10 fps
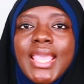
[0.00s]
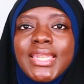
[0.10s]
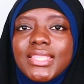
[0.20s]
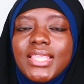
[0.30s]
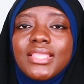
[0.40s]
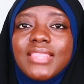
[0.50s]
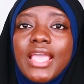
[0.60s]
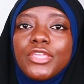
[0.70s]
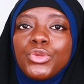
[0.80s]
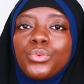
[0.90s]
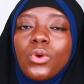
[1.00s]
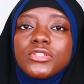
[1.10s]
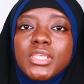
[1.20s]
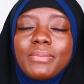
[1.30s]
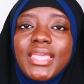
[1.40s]
anything that you
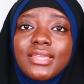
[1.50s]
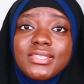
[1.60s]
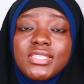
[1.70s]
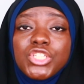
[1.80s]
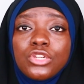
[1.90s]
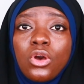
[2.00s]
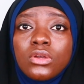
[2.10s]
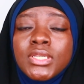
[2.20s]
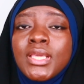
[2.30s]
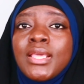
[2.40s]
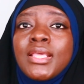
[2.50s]
want to make a decision on,